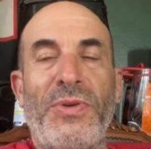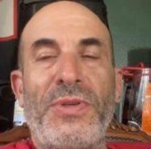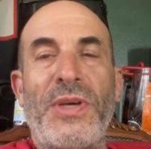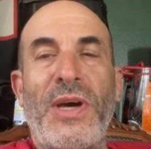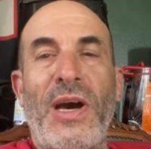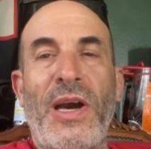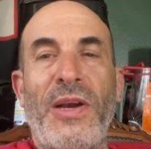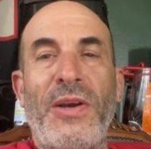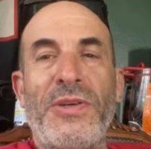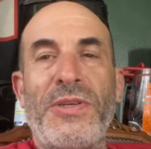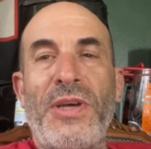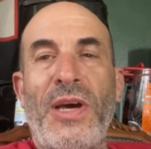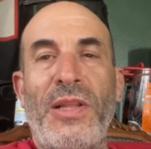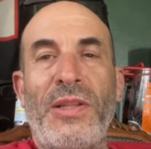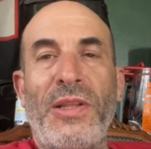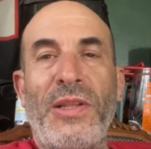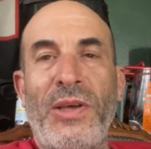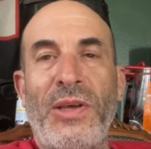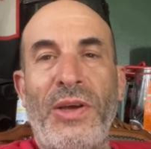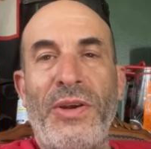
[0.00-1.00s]
tires on the
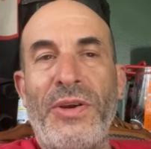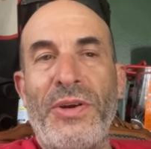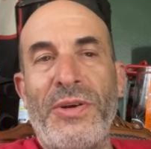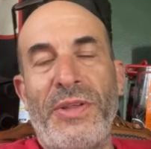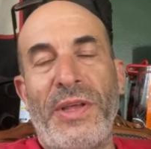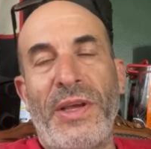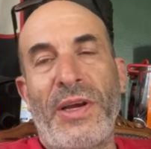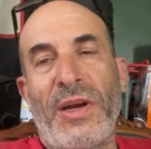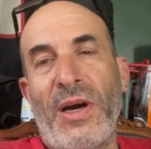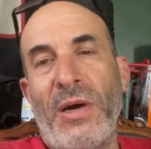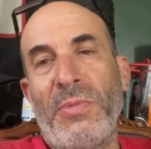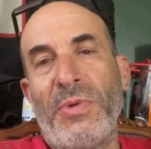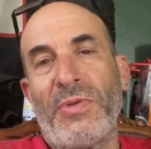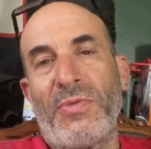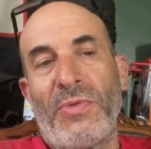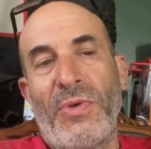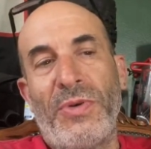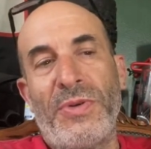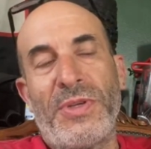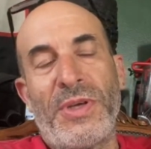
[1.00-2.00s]
Thunder. They come with
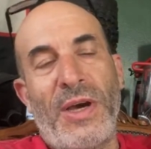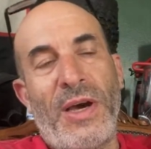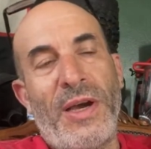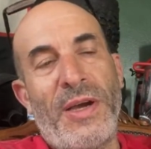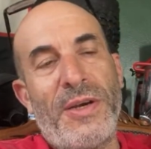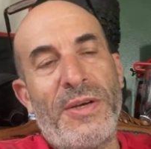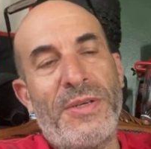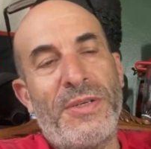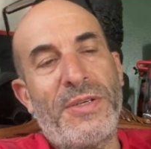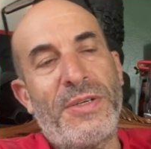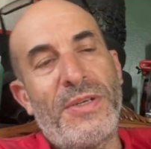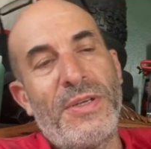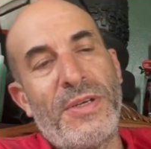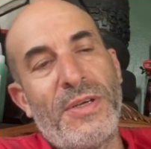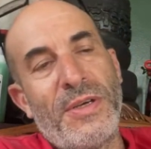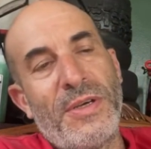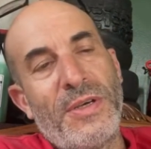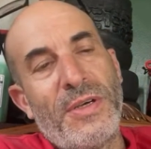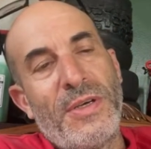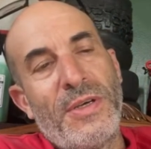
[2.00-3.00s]
road tires.
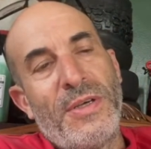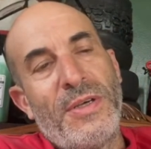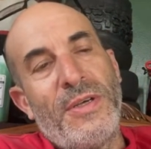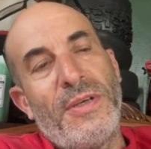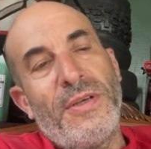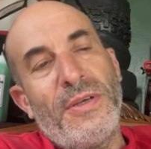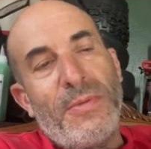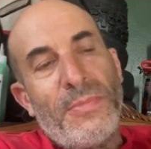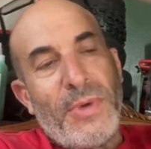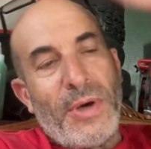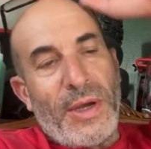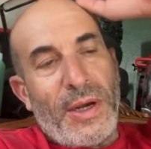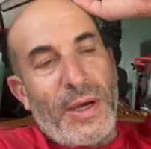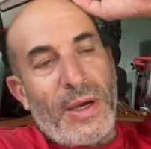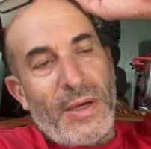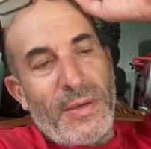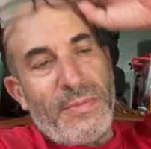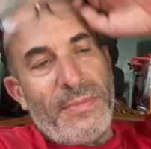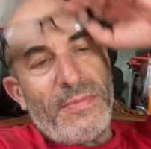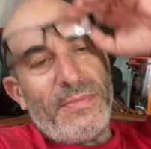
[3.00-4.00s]
But
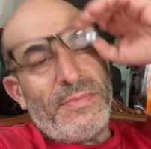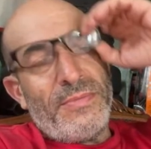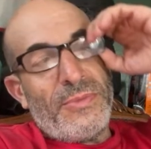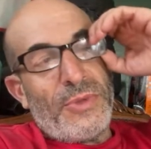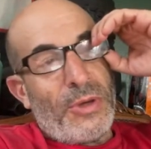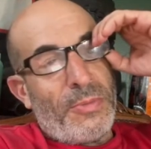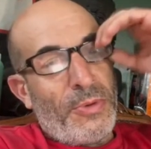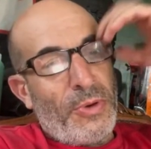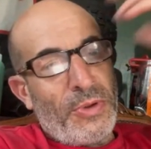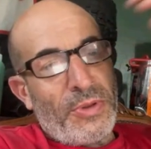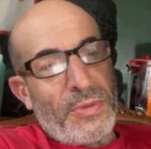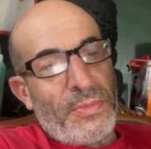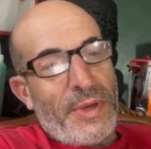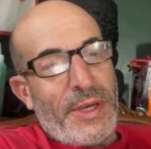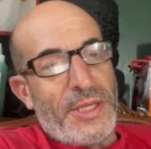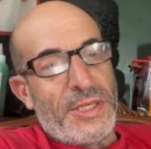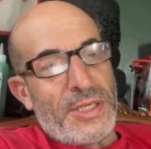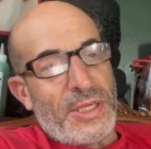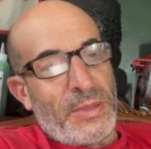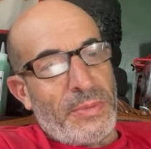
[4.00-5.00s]
they're both
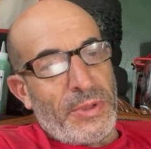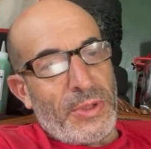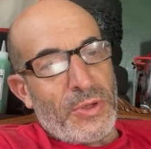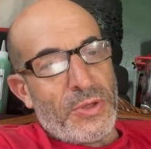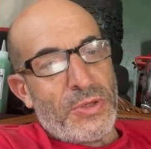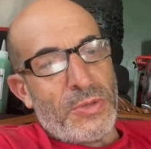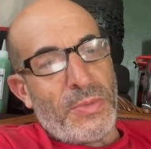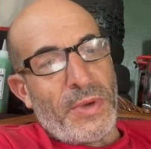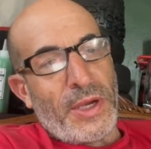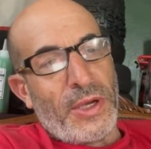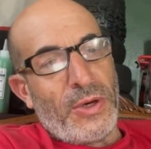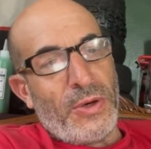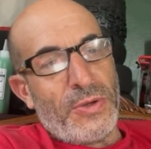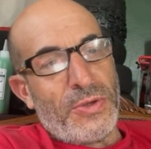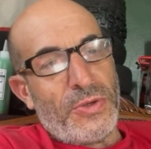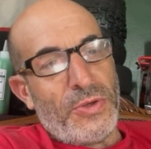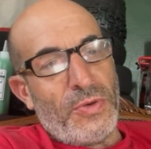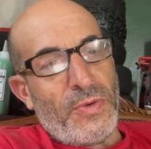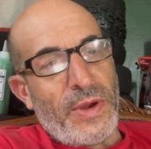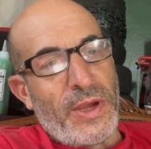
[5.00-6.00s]
amazing. I mean, those are my
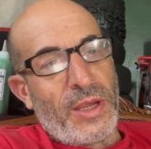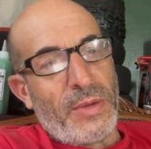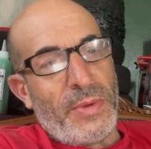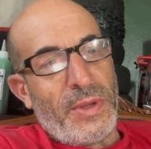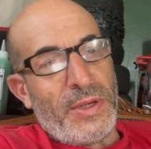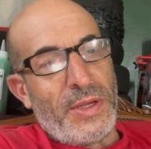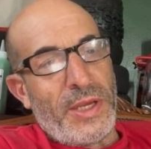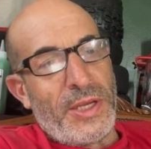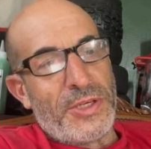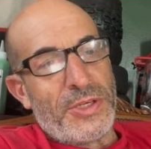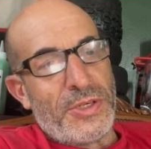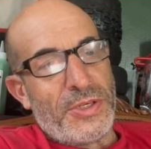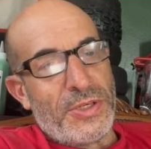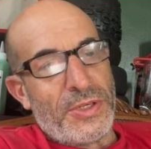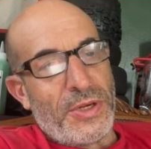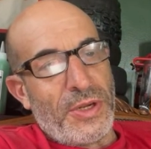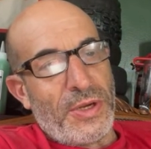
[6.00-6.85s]
go-to recommendations,